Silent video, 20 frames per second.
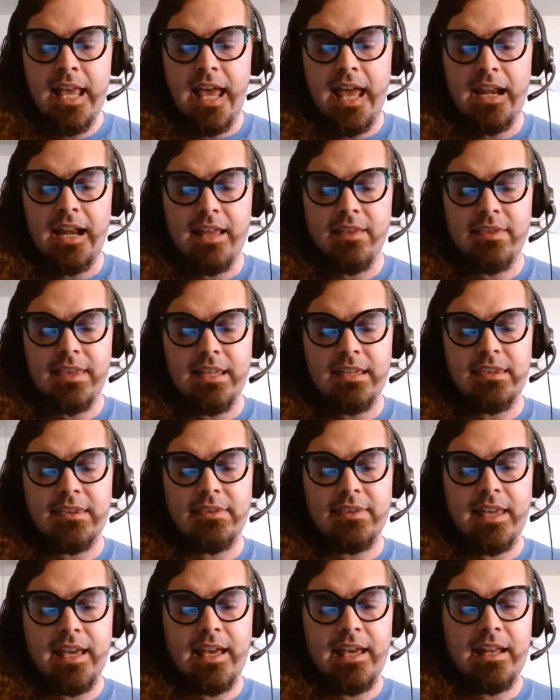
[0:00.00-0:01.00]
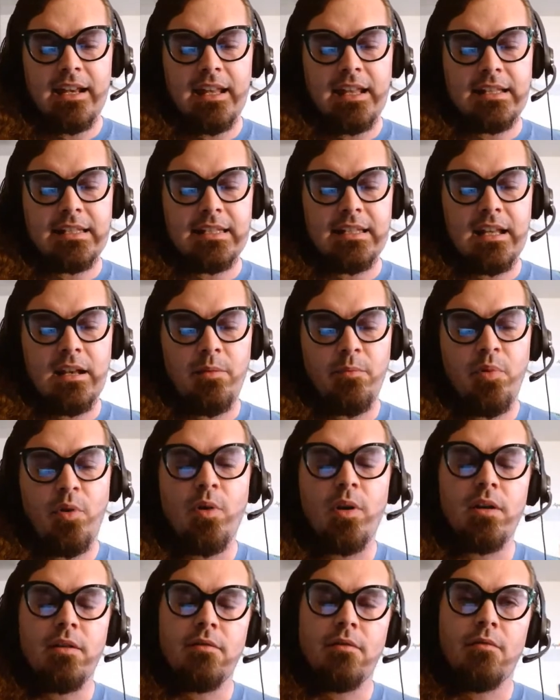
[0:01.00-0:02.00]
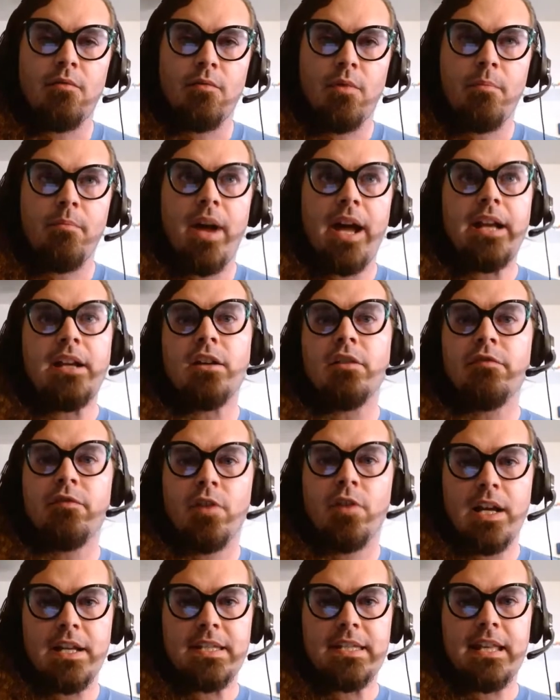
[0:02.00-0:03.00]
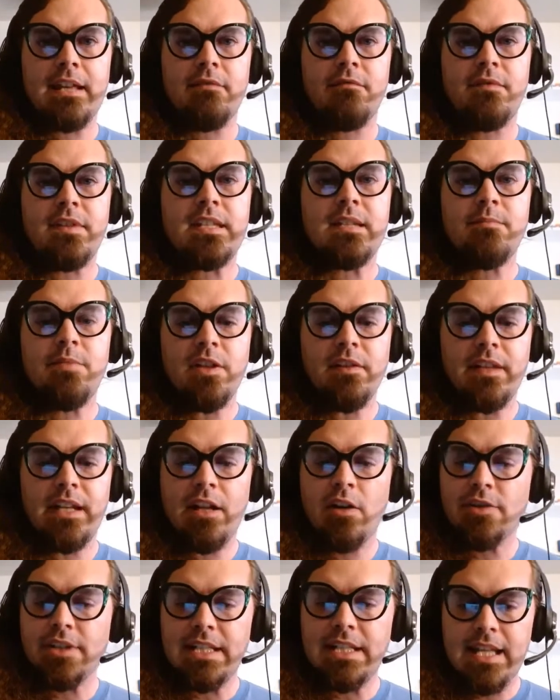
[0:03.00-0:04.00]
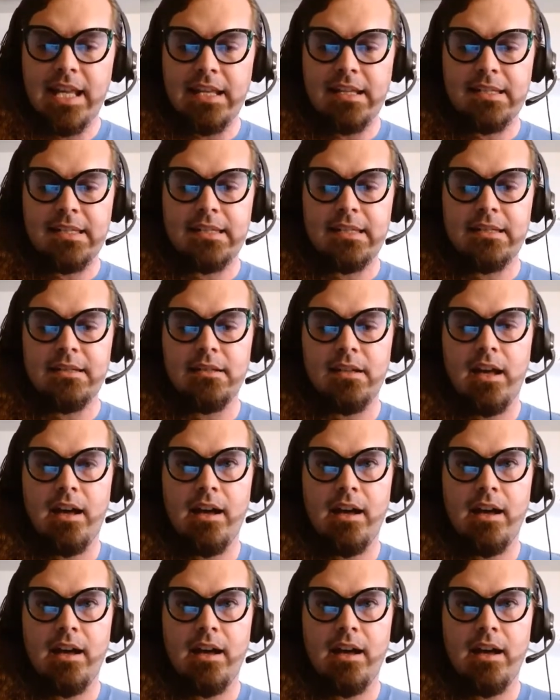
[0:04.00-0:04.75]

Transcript: And I think that it's an important reminder for us that visibility only takes